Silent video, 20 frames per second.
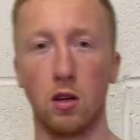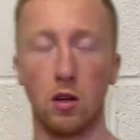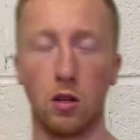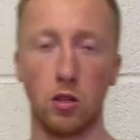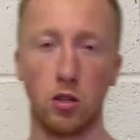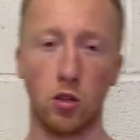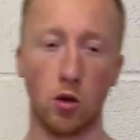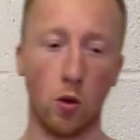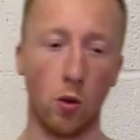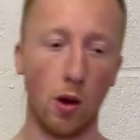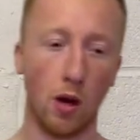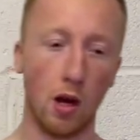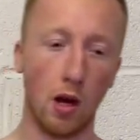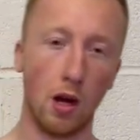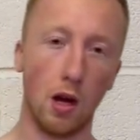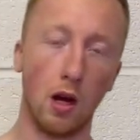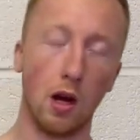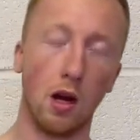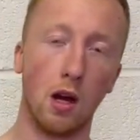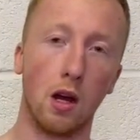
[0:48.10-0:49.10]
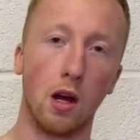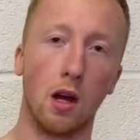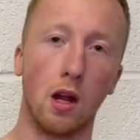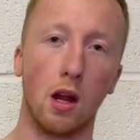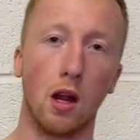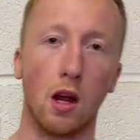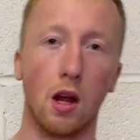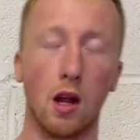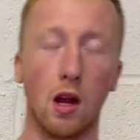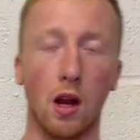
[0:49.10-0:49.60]
So
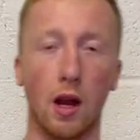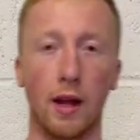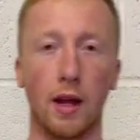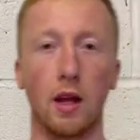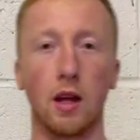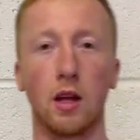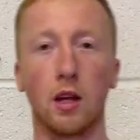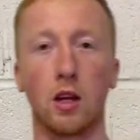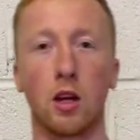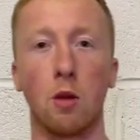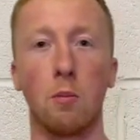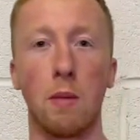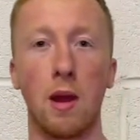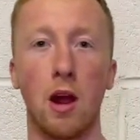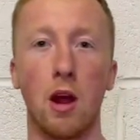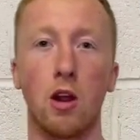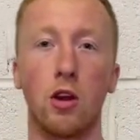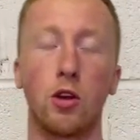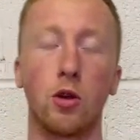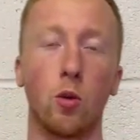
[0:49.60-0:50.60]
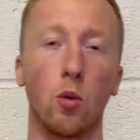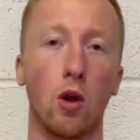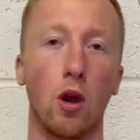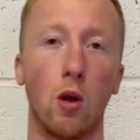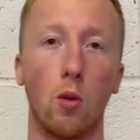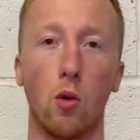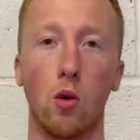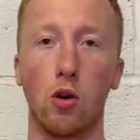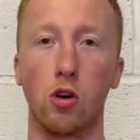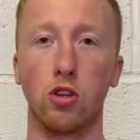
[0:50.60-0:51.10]
like compared to where I
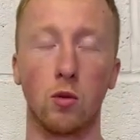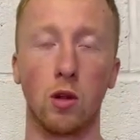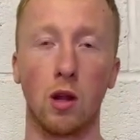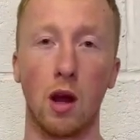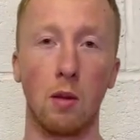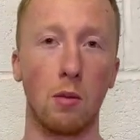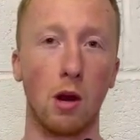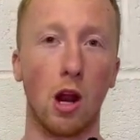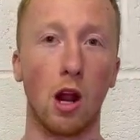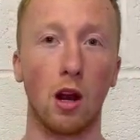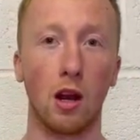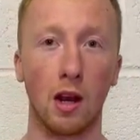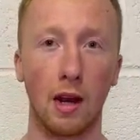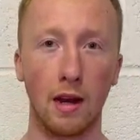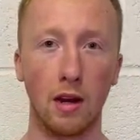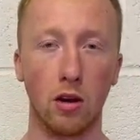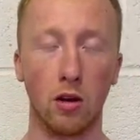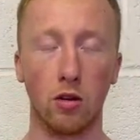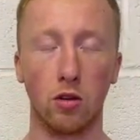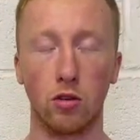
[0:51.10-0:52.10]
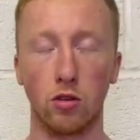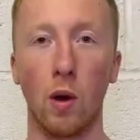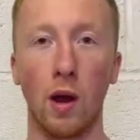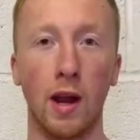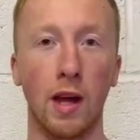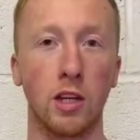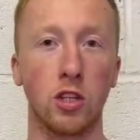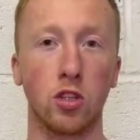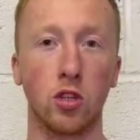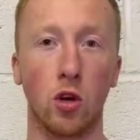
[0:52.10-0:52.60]
was, I'm a lot leaner. And
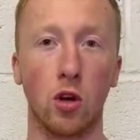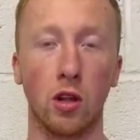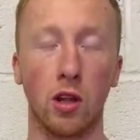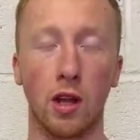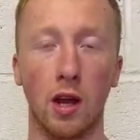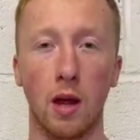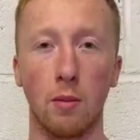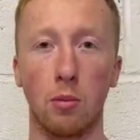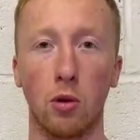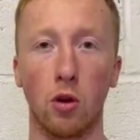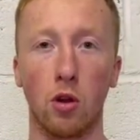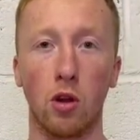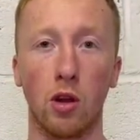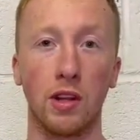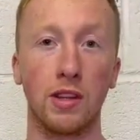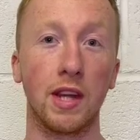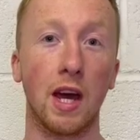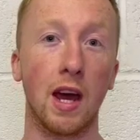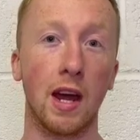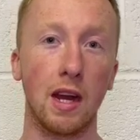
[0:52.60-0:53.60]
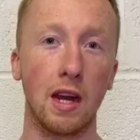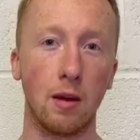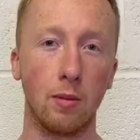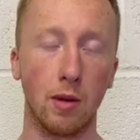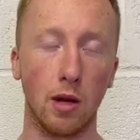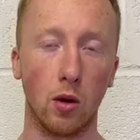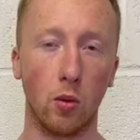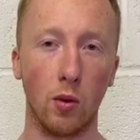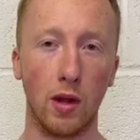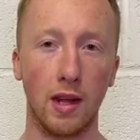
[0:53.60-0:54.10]
I saw that I put on a tiny
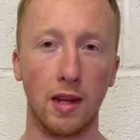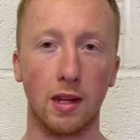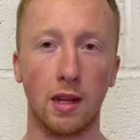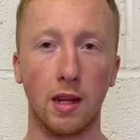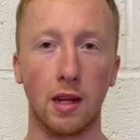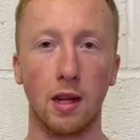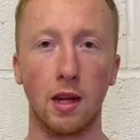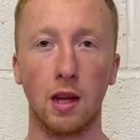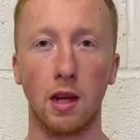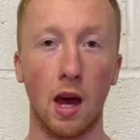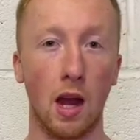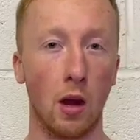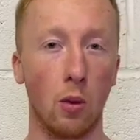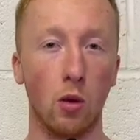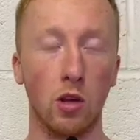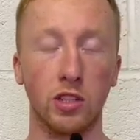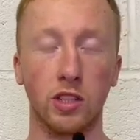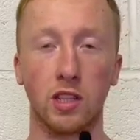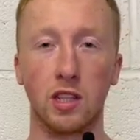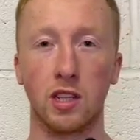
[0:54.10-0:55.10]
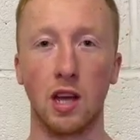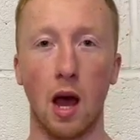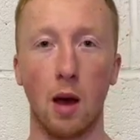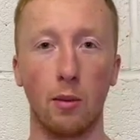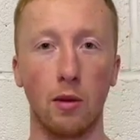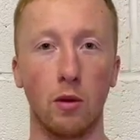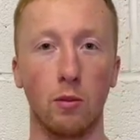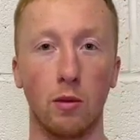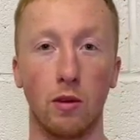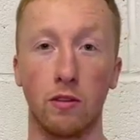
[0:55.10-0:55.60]
bit of weight and I wasn't as
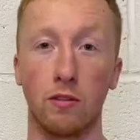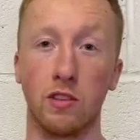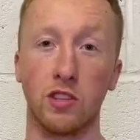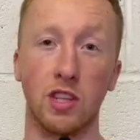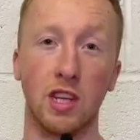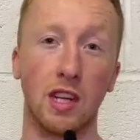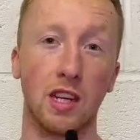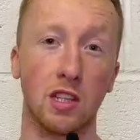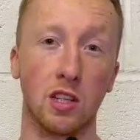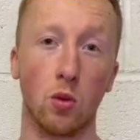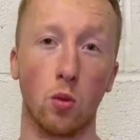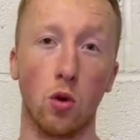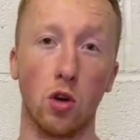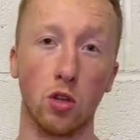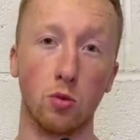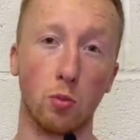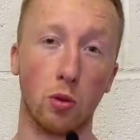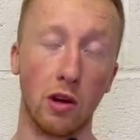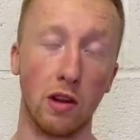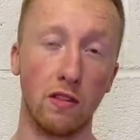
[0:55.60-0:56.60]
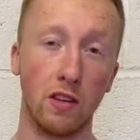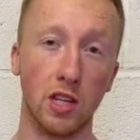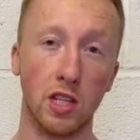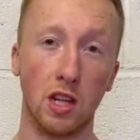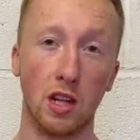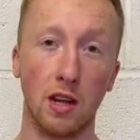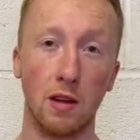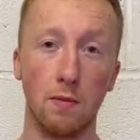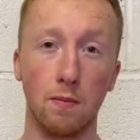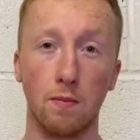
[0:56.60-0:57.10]
happy with my physique as I was
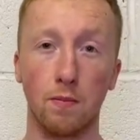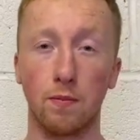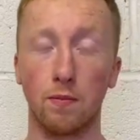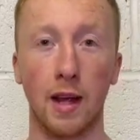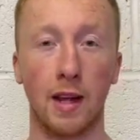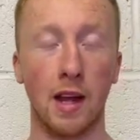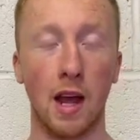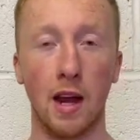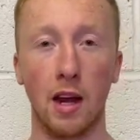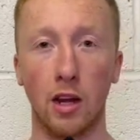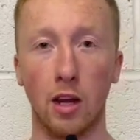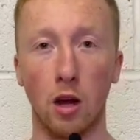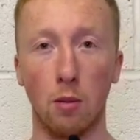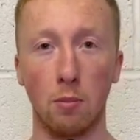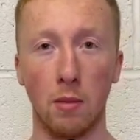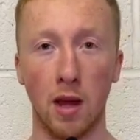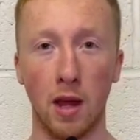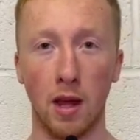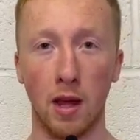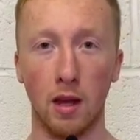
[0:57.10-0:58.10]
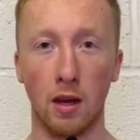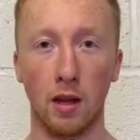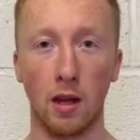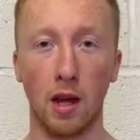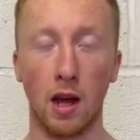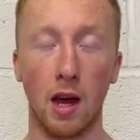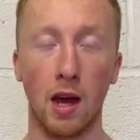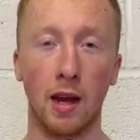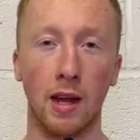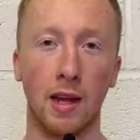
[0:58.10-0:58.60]
previously kind of got in my head.
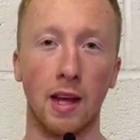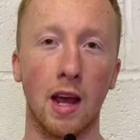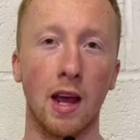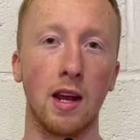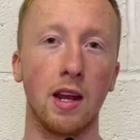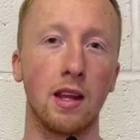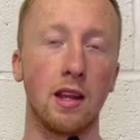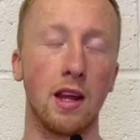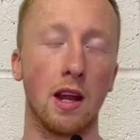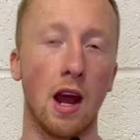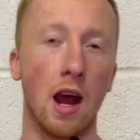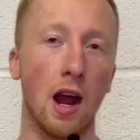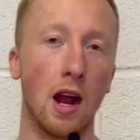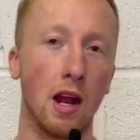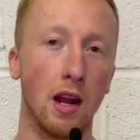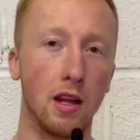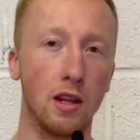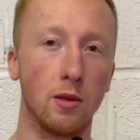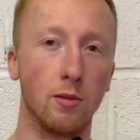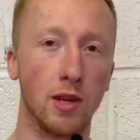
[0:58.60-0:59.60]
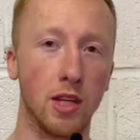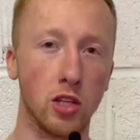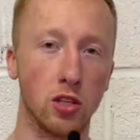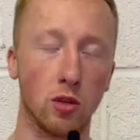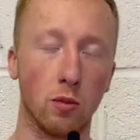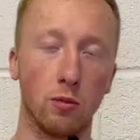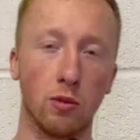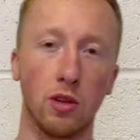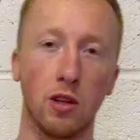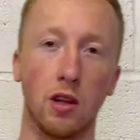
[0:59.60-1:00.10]
And it kind of then highlighted to me
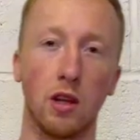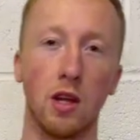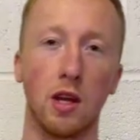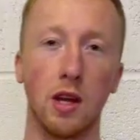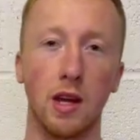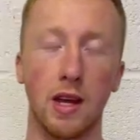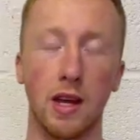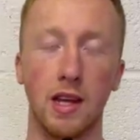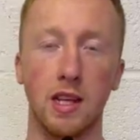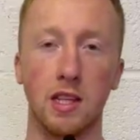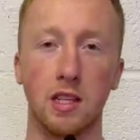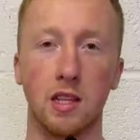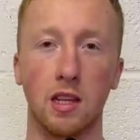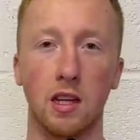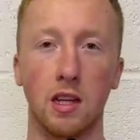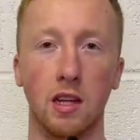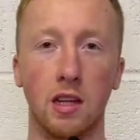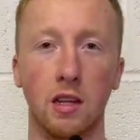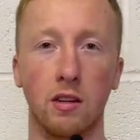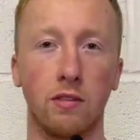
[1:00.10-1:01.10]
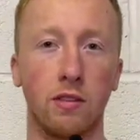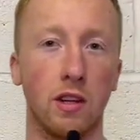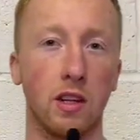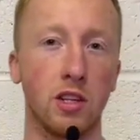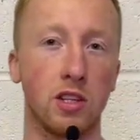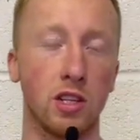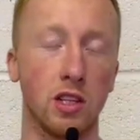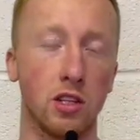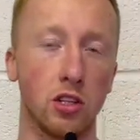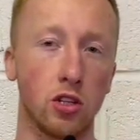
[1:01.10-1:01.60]
something is that in the
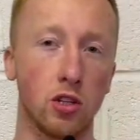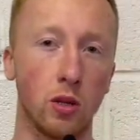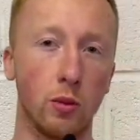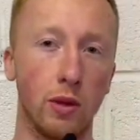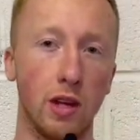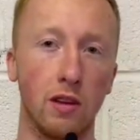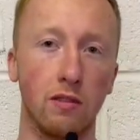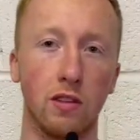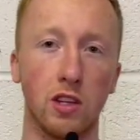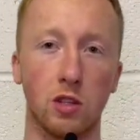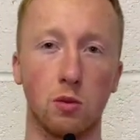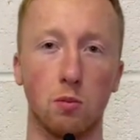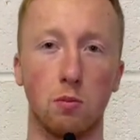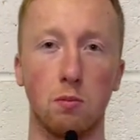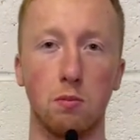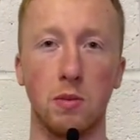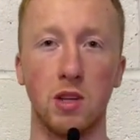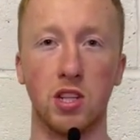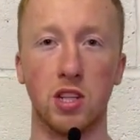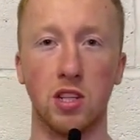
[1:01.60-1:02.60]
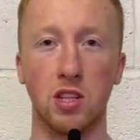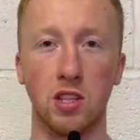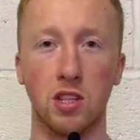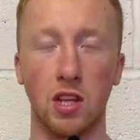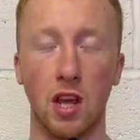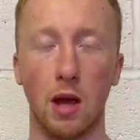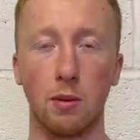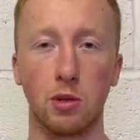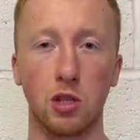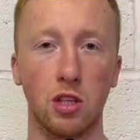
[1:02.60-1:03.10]
fitness industry, we have this
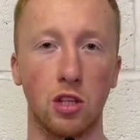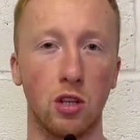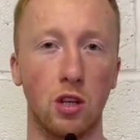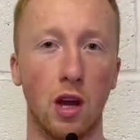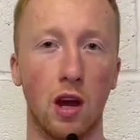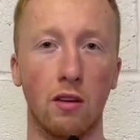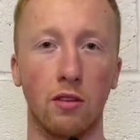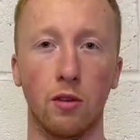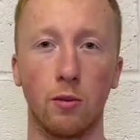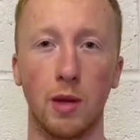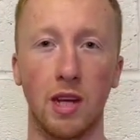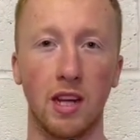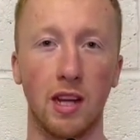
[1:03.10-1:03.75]
misconception that you have to be